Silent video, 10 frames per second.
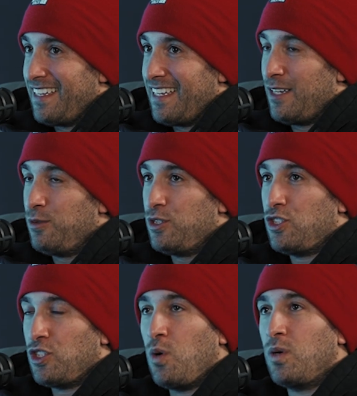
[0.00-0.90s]
he was
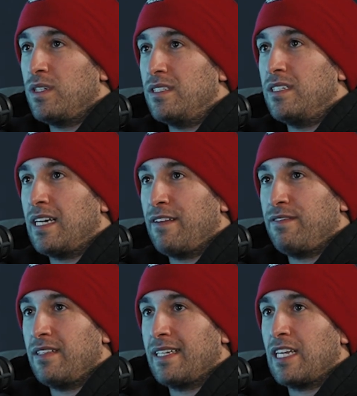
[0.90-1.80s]
so good, I
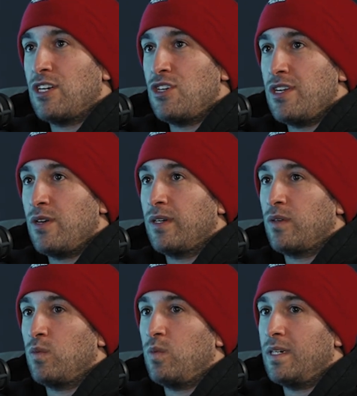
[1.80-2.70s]
feel like, at
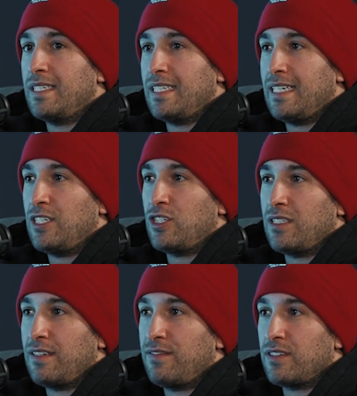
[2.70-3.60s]
knowing what each
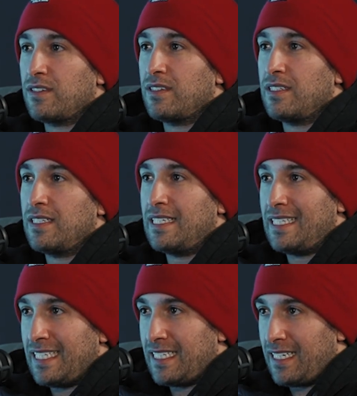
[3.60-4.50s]
lifter
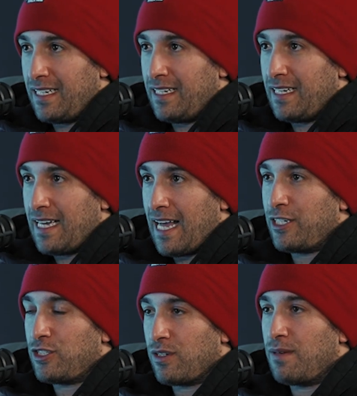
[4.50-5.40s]
needed at a
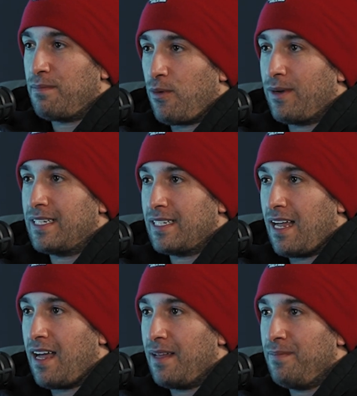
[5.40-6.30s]
certain point in
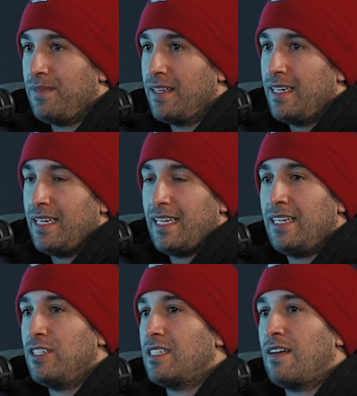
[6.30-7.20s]
time. He
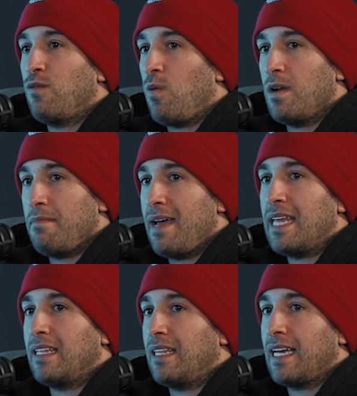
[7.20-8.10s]
didn't just have one
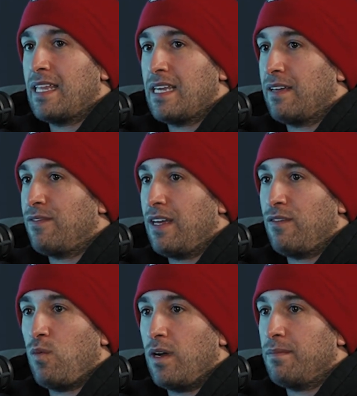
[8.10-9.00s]
method. Like, I think if
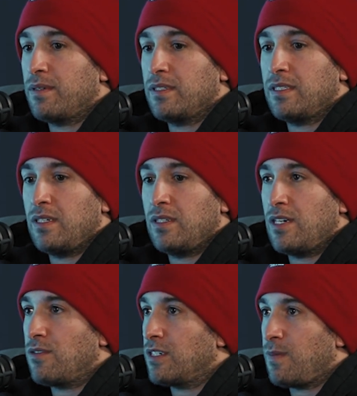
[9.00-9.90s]
one person
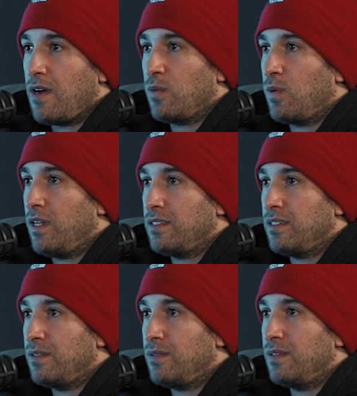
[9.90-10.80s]
didn't respond well
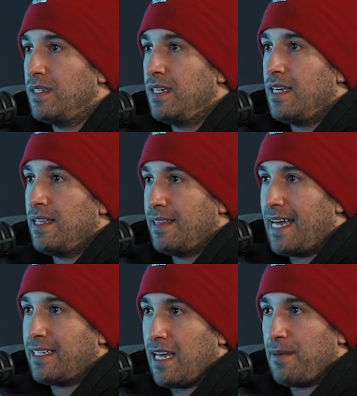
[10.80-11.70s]
to
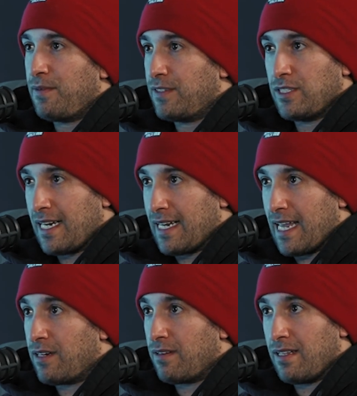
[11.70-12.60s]
that type of just getting
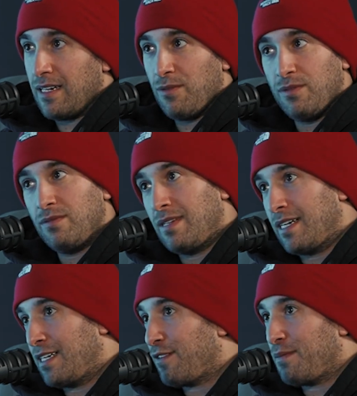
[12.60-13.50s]
angry, then he would take a
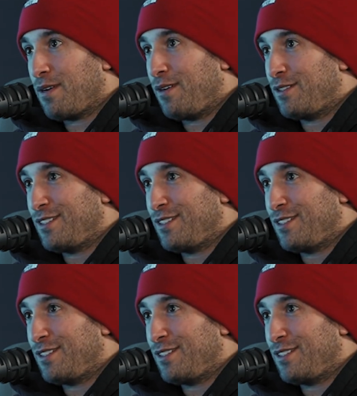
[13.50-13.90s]
different approach.